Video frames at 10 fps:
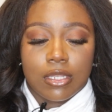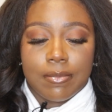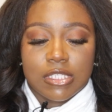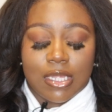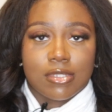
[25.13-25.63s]
Let
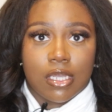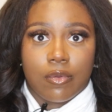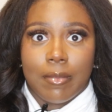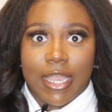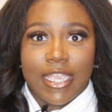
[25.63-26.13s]
me stop
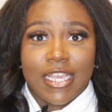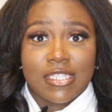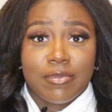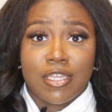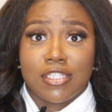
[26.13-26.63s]
talking with my hands
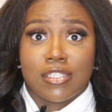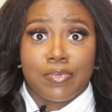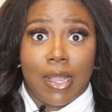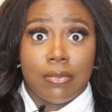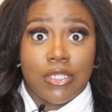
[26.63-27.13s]
because it's
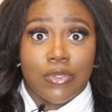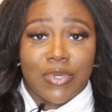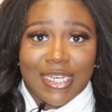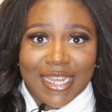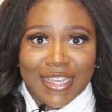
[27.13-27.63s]
probably
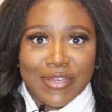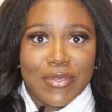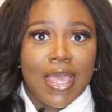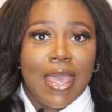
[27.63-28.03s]
doing it now.